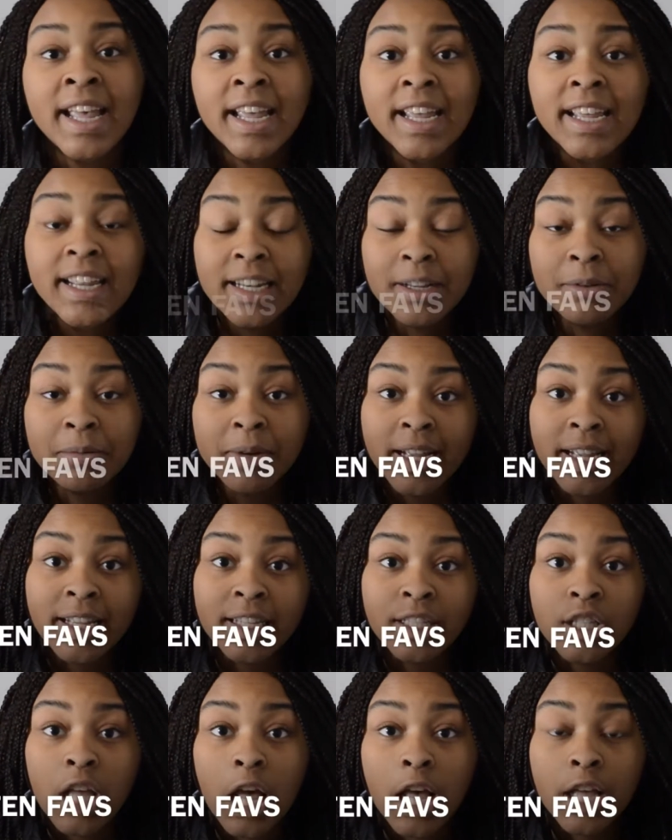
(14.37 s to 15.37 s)

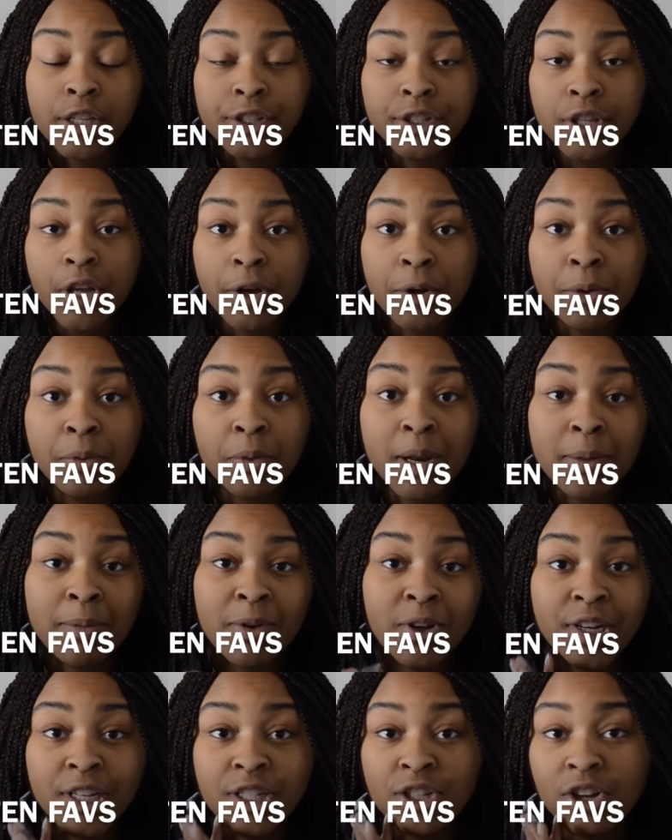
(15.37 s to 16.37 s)
Anyways, so what I'm
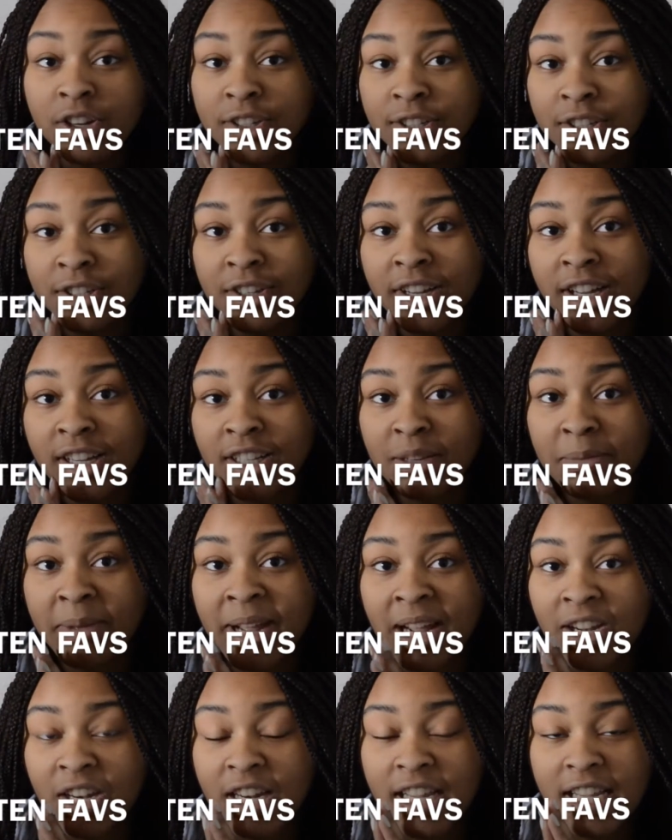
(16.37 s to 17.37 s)
going to talk to you guys
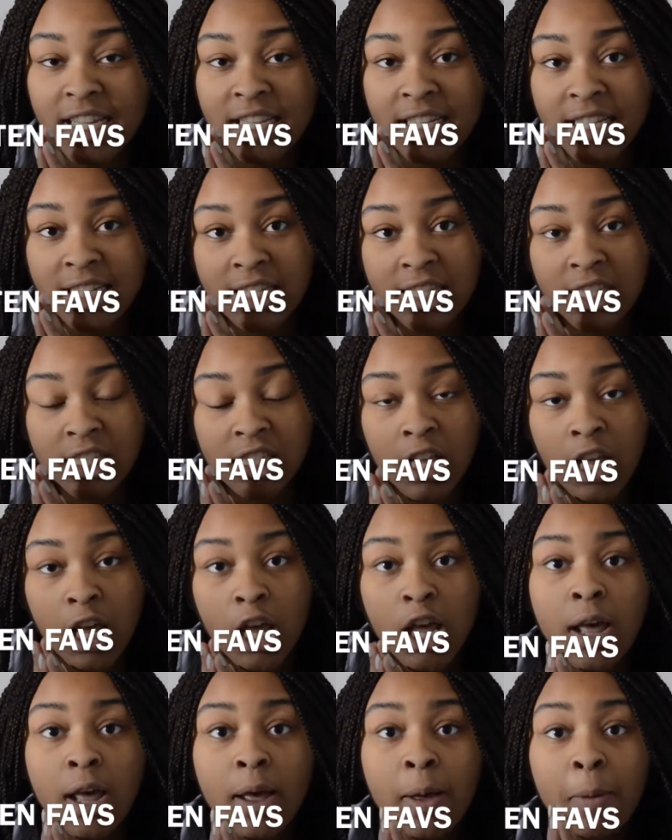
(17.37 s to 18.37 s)
about is
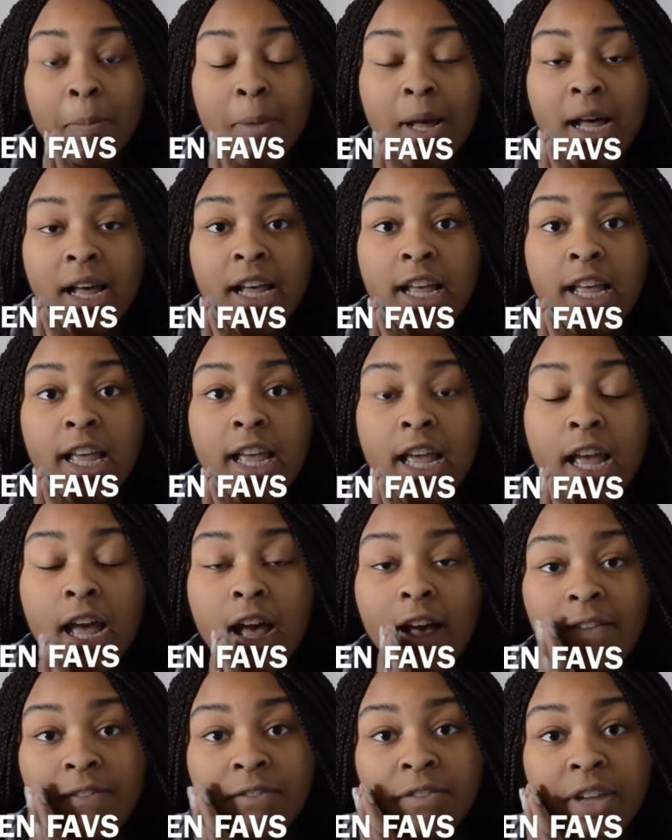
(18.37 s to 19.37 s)
my
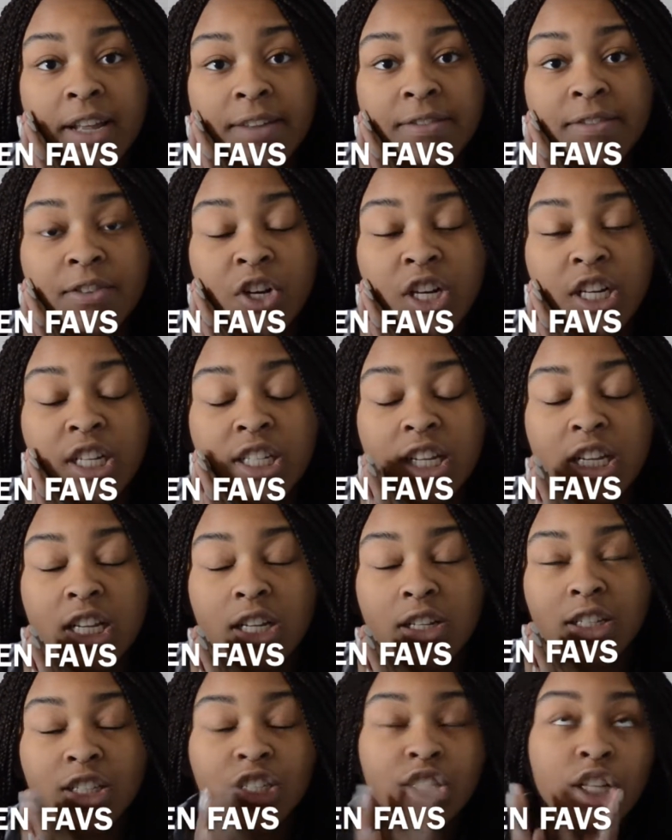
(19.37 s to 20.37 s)
favorite
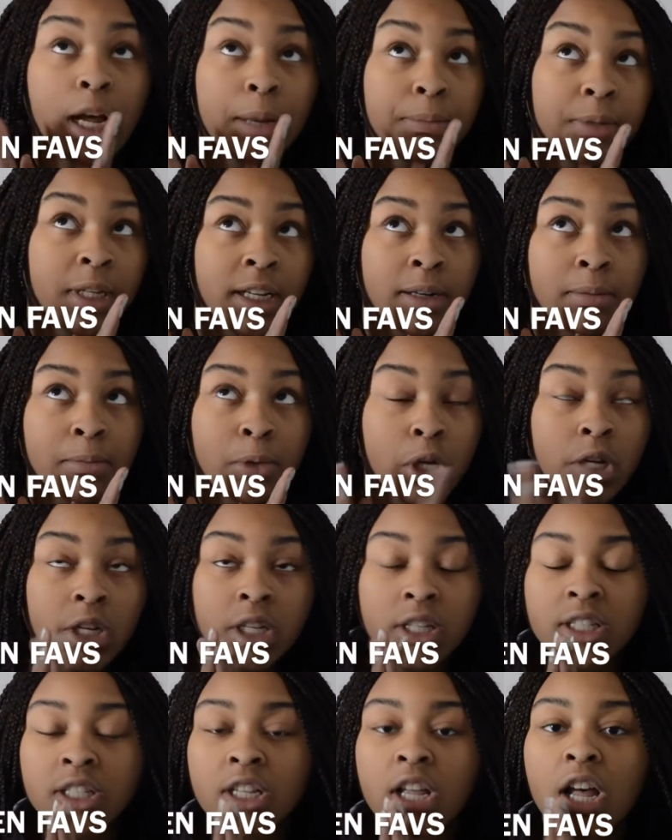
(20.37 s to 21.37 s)
top 10
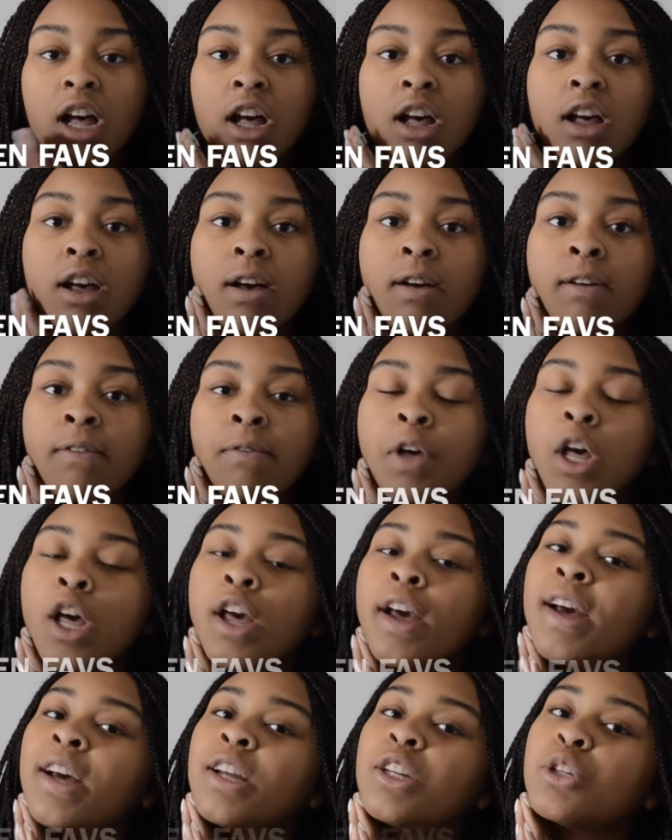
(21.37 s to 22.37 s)
books of
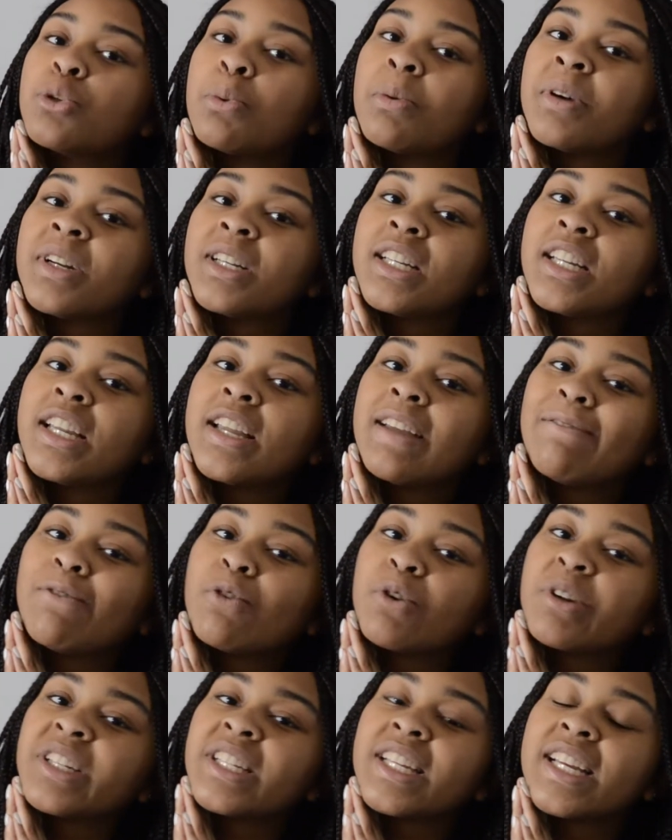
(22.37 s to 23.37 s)

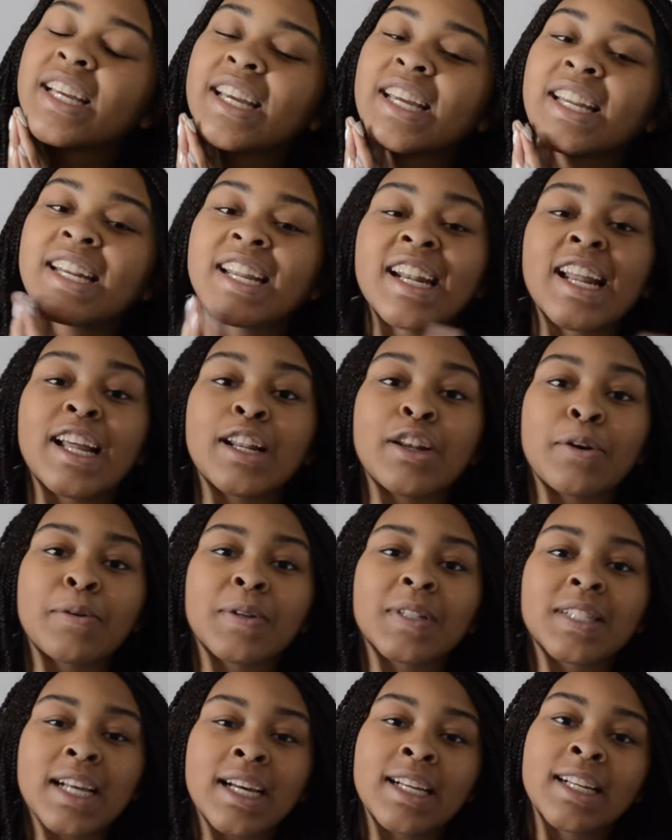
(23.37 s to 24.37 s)
2014, and I know
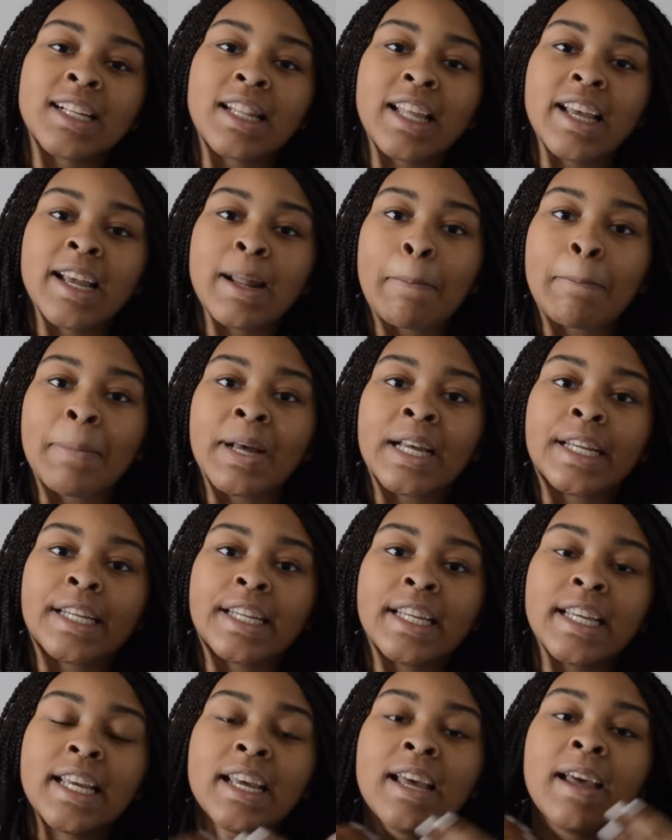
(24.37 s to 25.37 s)
it's kind of late, but
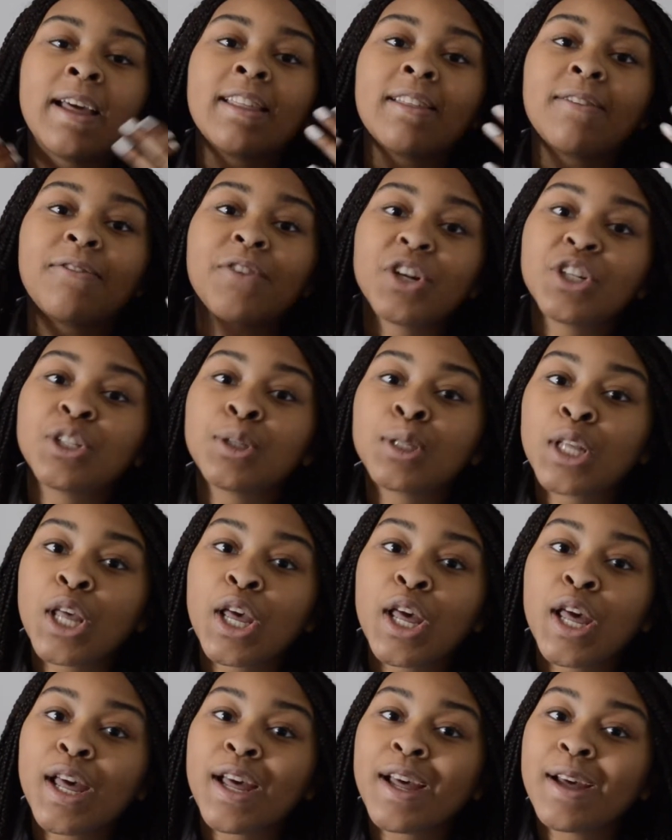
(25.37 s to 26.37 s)
the first
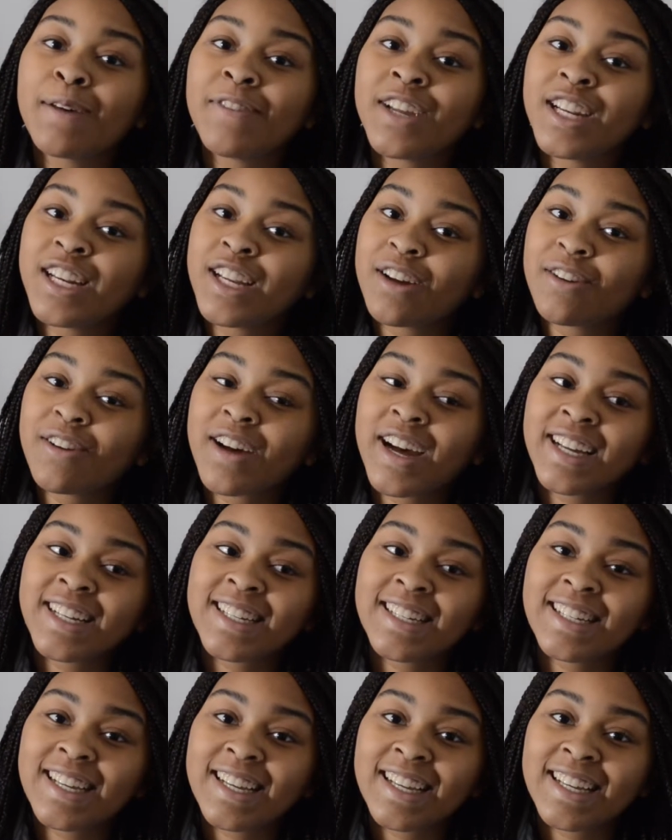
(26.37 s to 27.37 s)
video I
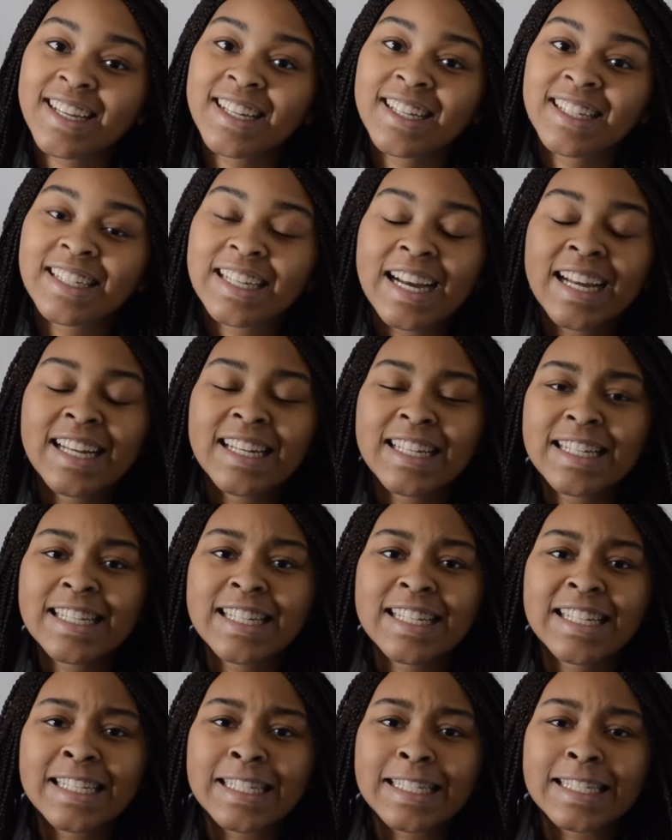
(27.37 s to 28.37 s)
did kind of
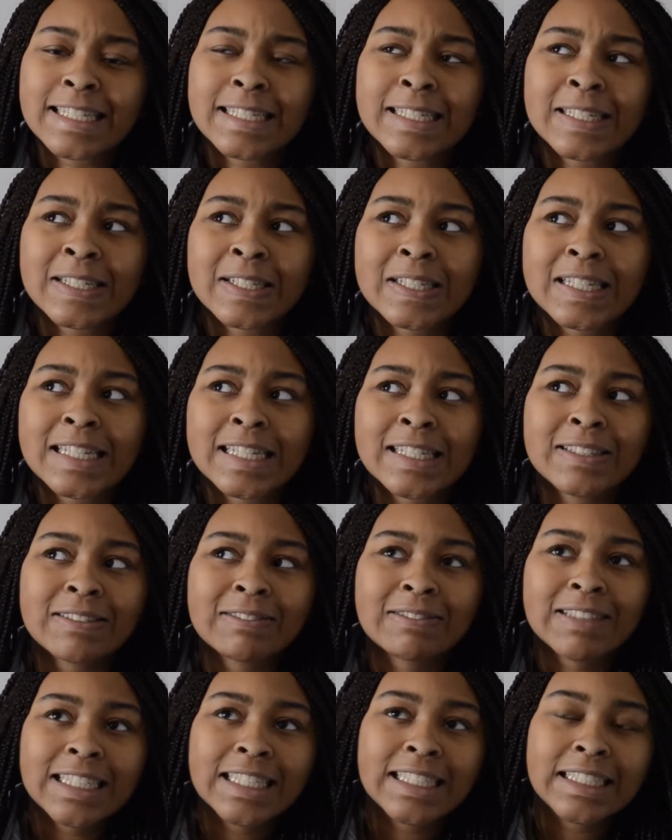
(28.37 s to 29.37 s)
didn't turn out
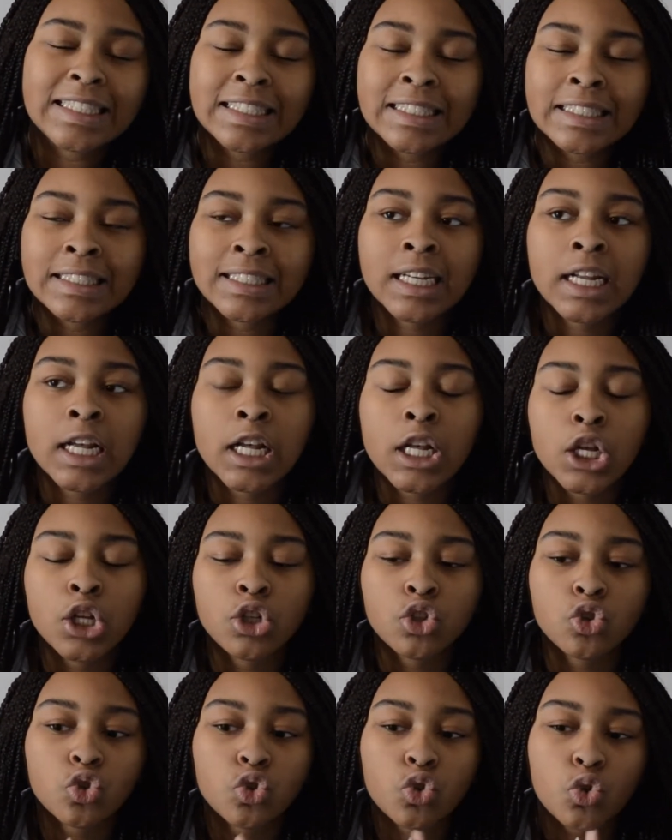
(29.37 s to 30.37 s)
right,
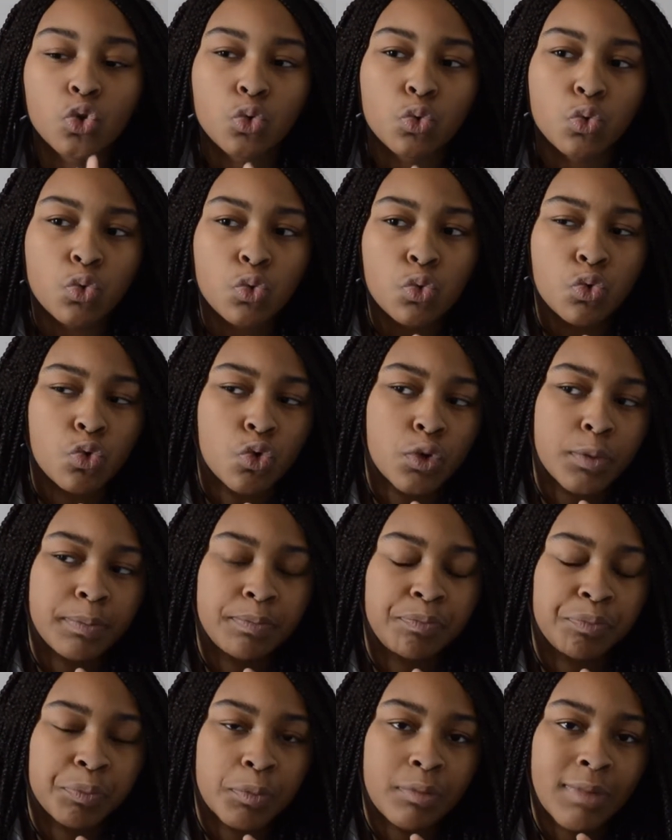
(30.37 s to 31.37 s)
so
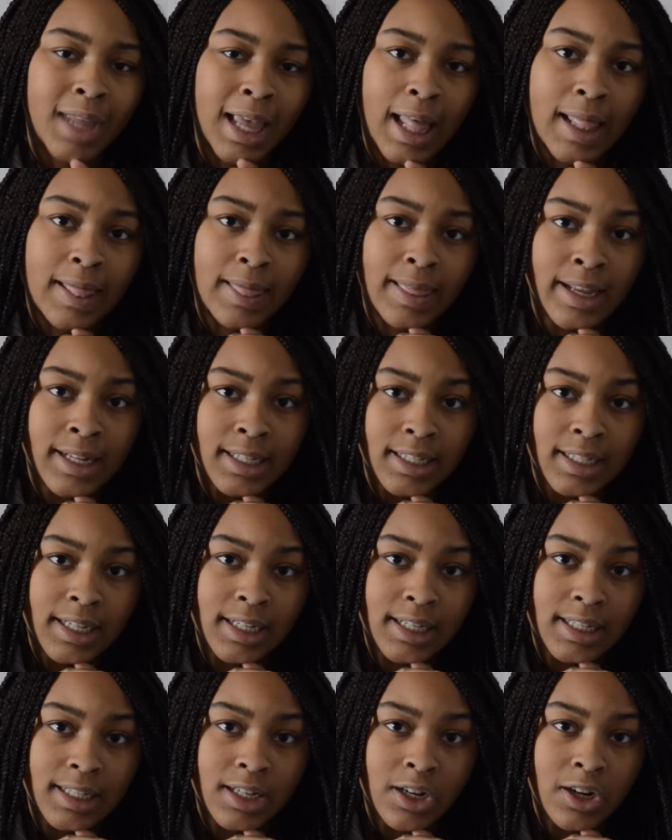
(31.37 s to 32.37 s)
let's
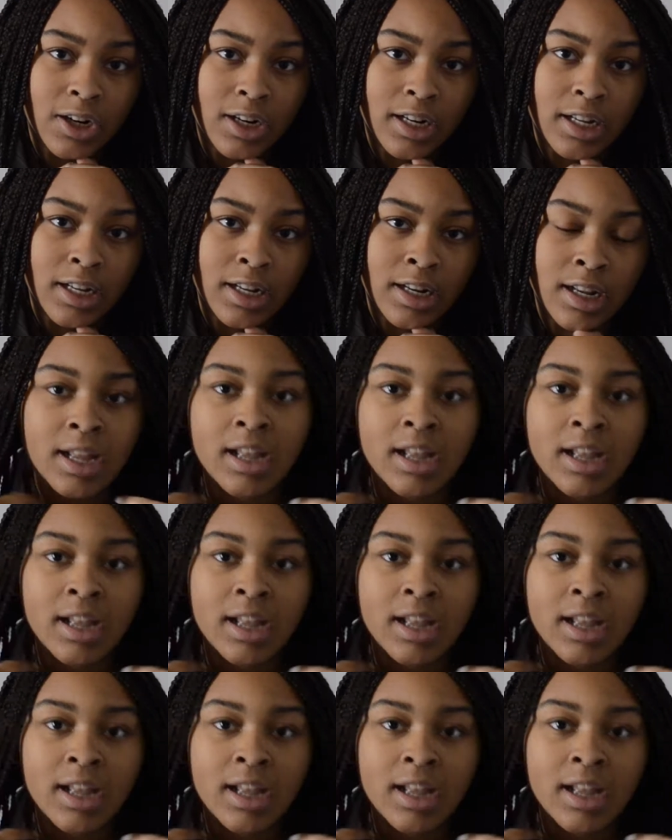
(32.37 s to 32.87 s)
get started.